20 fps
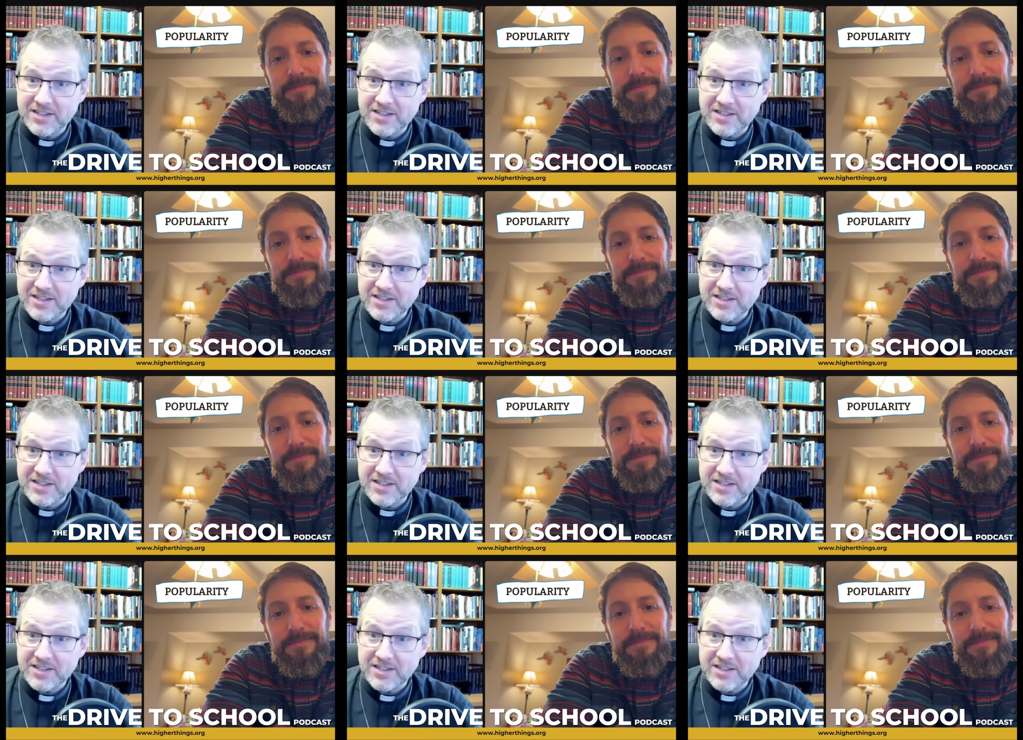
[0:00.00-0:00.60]

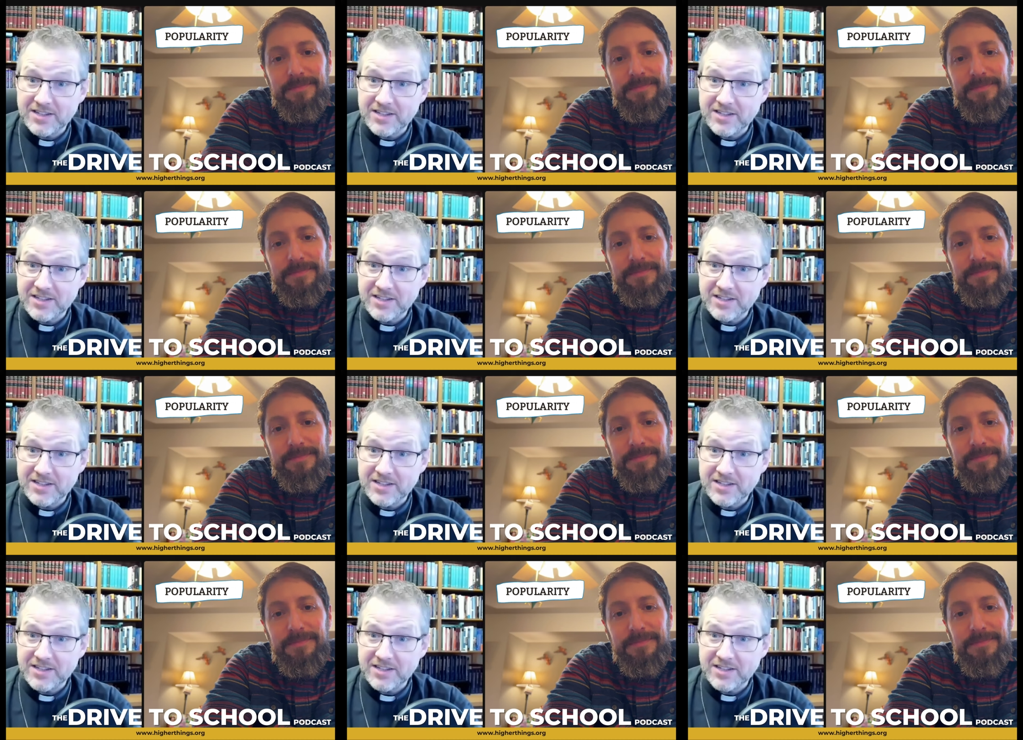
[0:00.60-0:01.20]

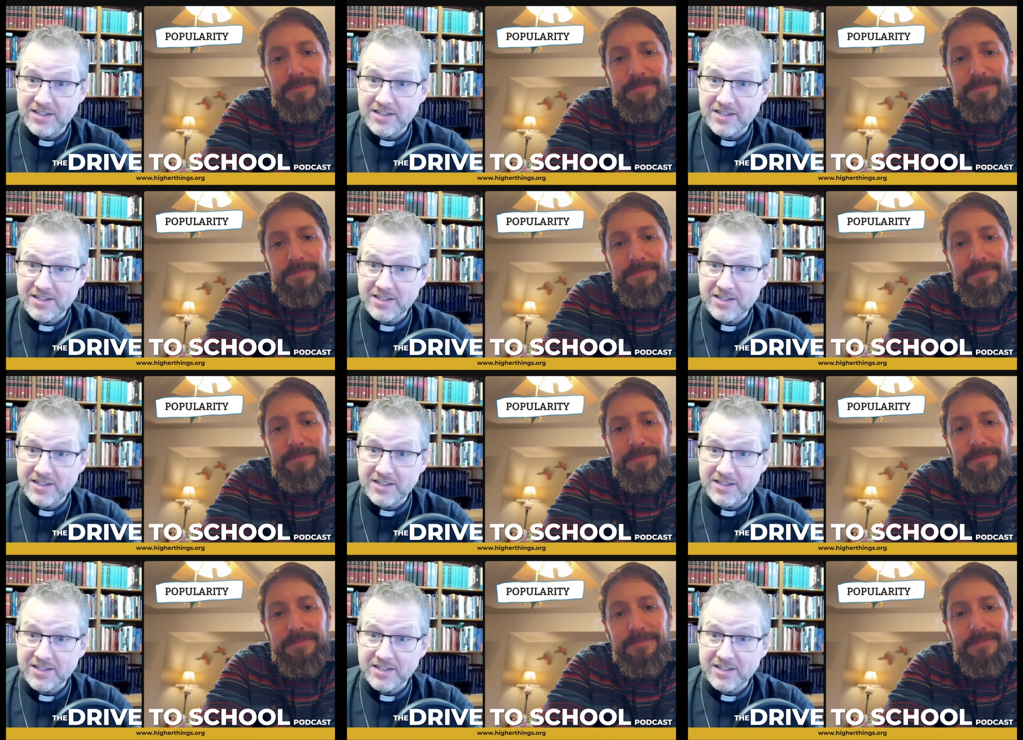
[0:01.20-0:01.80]

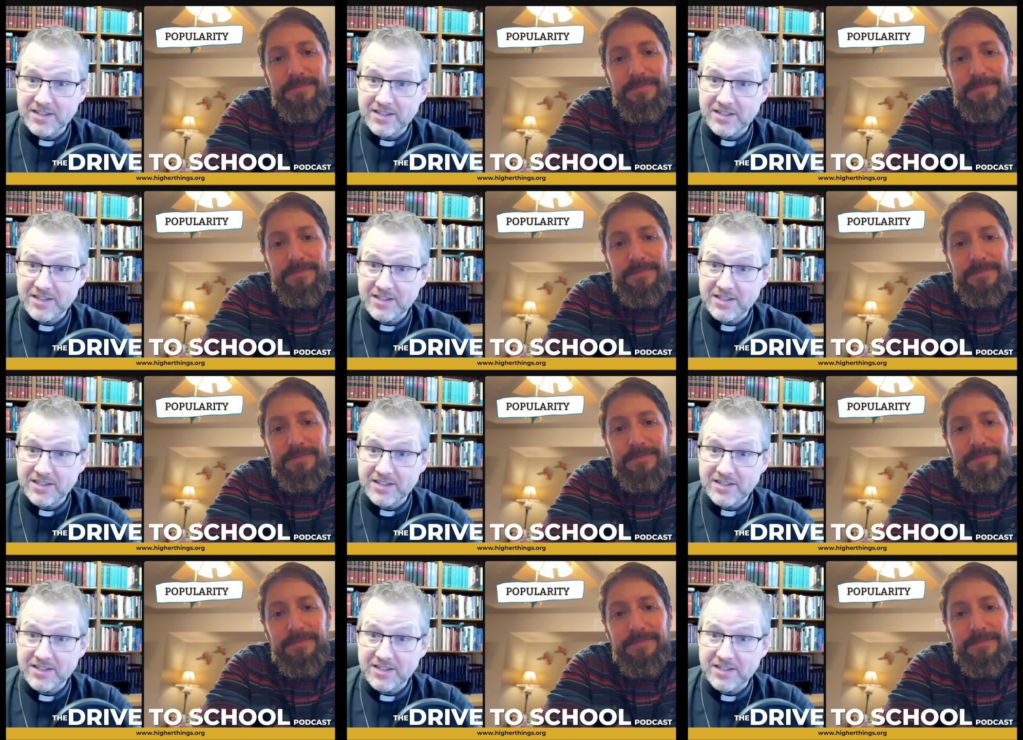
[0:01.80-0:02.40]

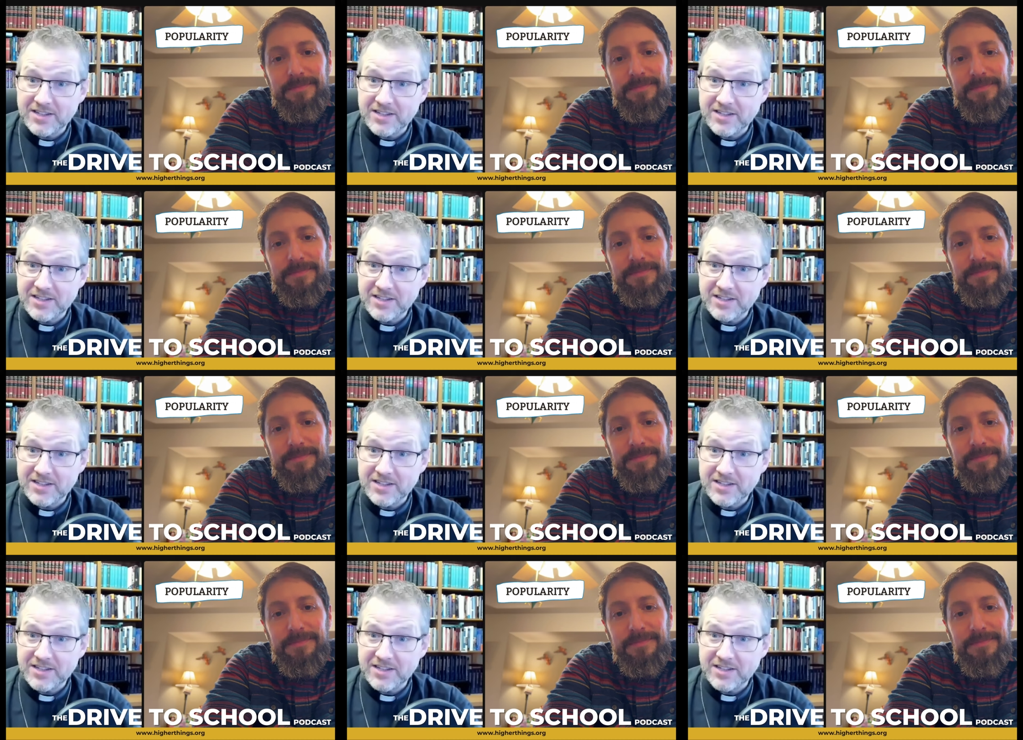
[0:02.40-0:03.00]

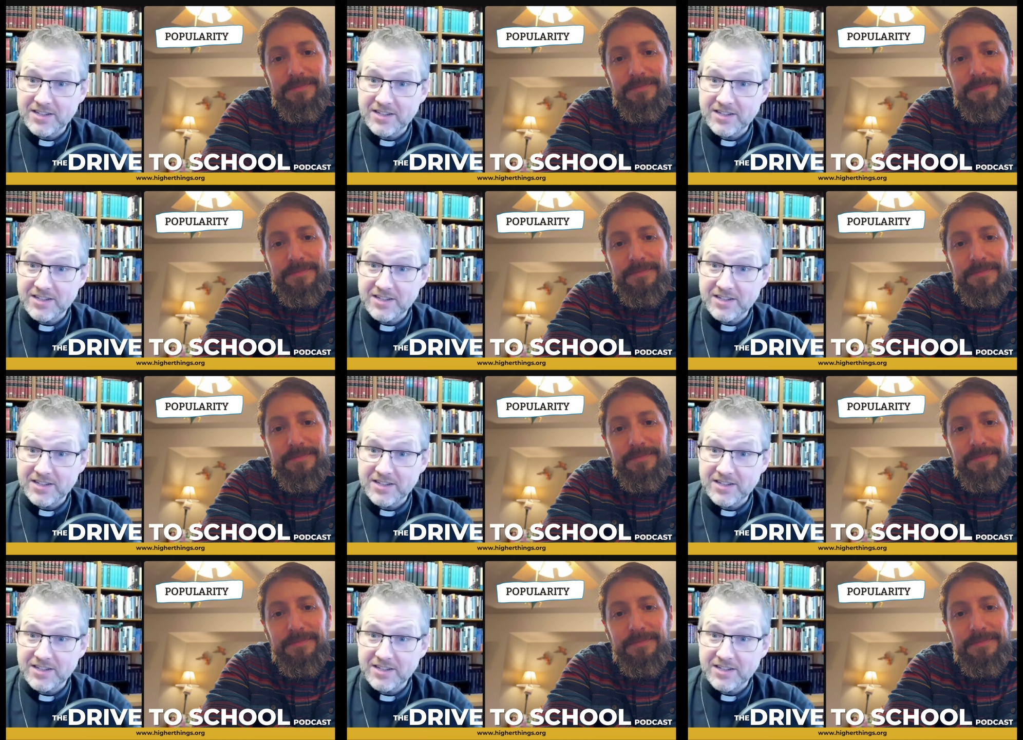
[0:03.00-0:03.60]

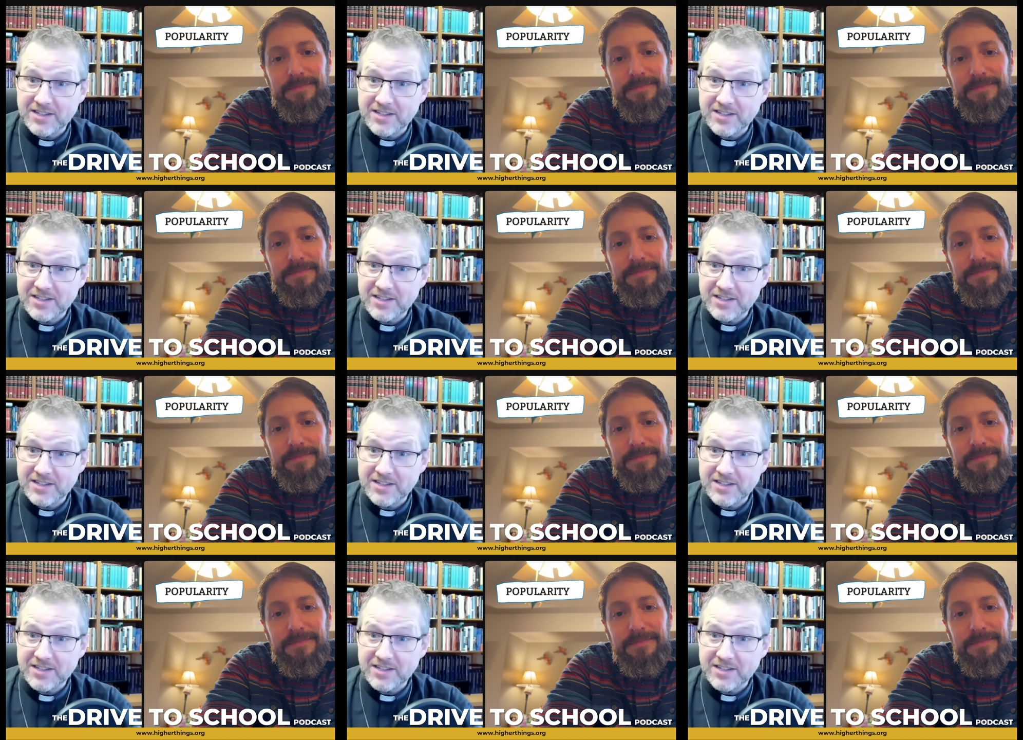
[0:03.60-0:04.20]

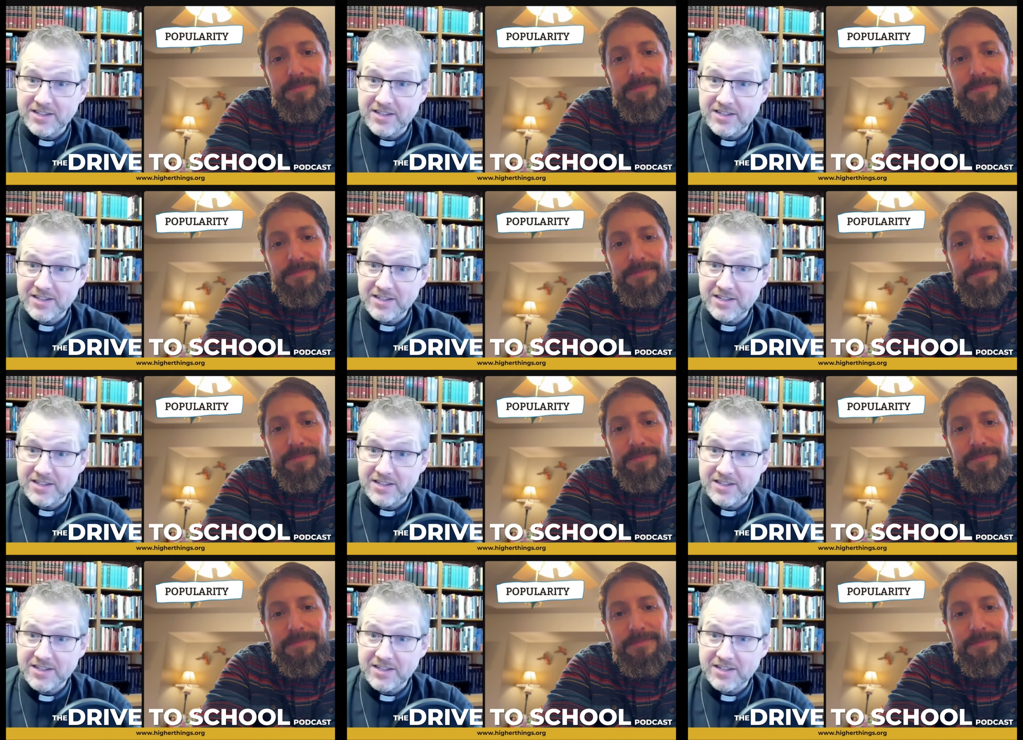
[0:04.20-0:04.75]
[no speech]